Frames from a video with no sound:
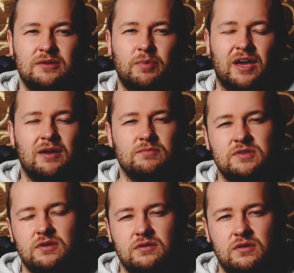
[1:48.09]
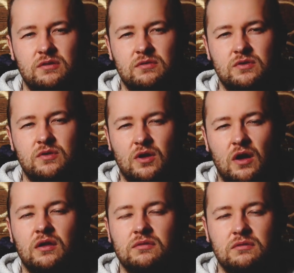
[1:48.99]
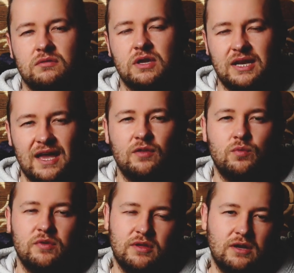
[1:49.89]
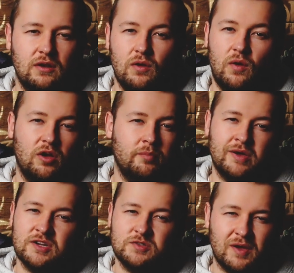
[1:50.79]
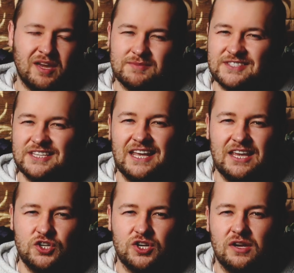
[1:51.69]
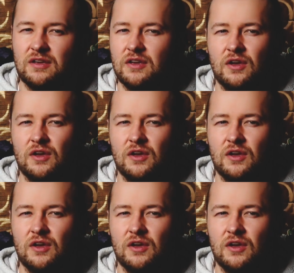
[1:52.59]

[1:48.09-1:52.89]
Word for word: perhaps that you, you can't connect with any longer because perhaps the nature